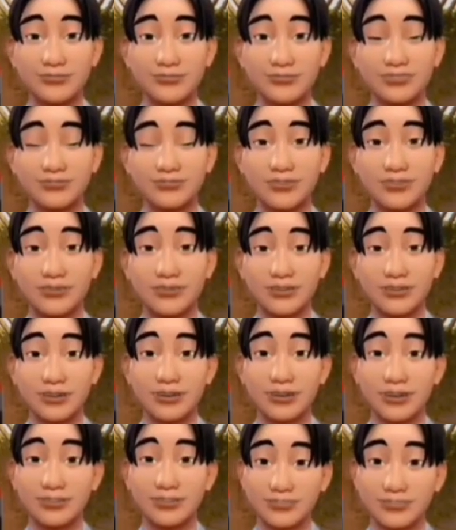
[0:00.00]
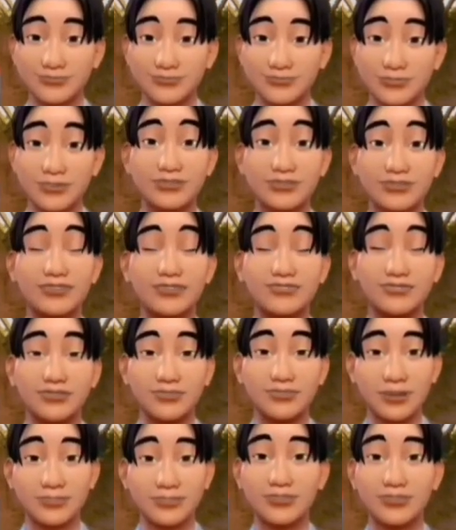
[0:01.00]
So when you are going for this,
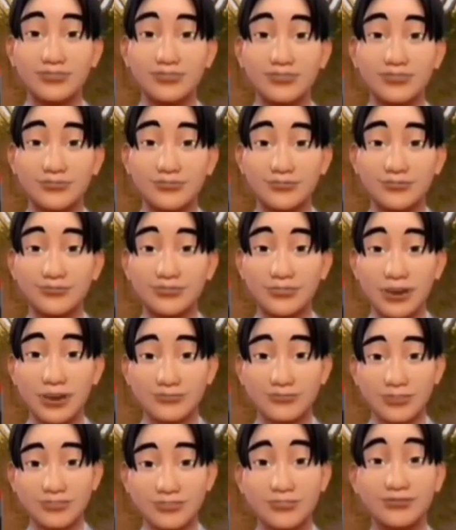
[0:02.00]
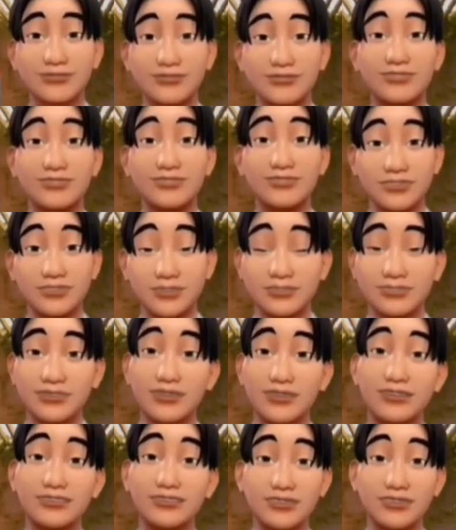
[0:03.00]
I would
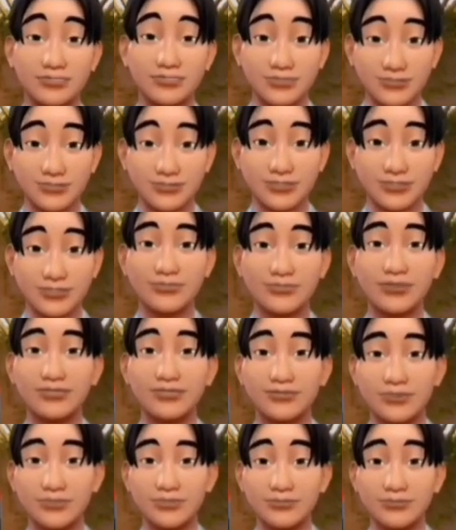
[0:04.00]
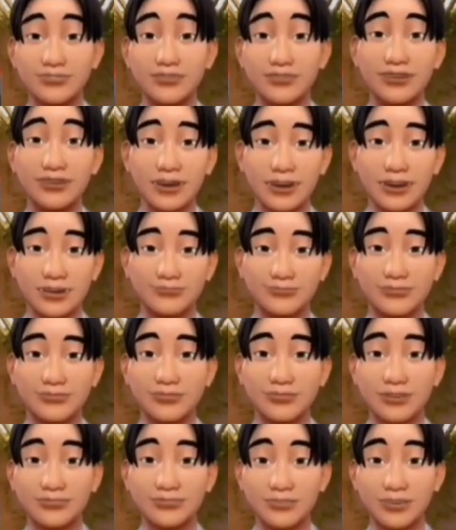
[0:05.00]
recommend go for a
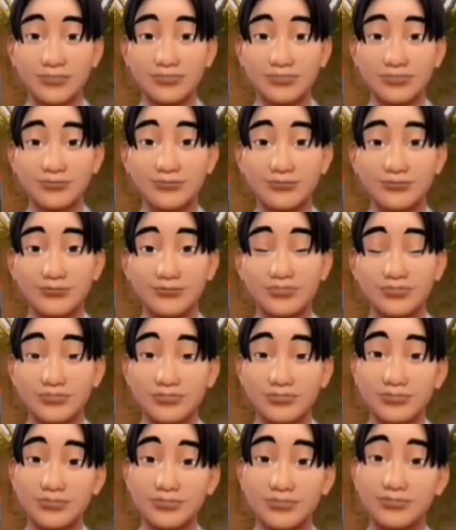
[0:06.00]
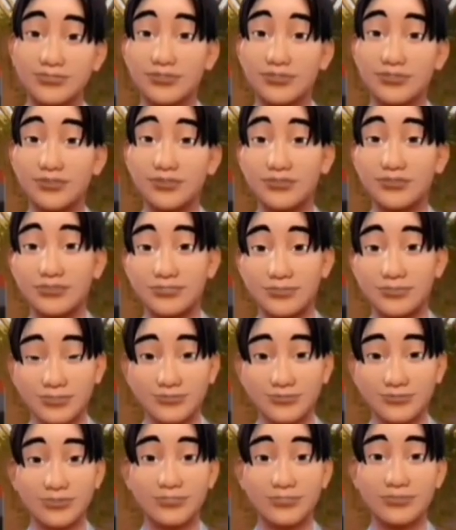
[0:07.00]
financial institution that has good reputation,
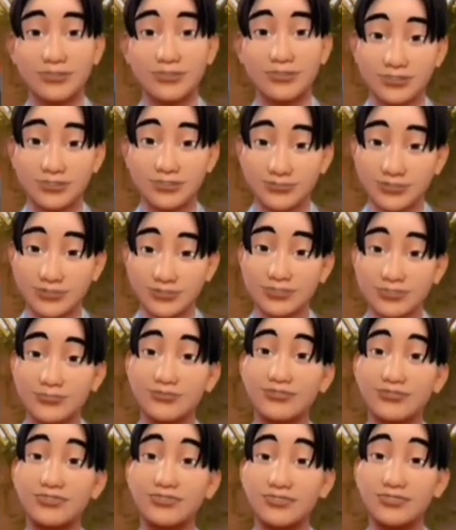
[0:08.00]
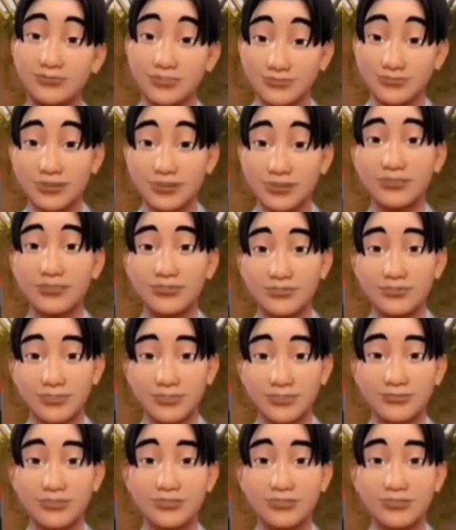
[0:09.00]
good interest rate, and also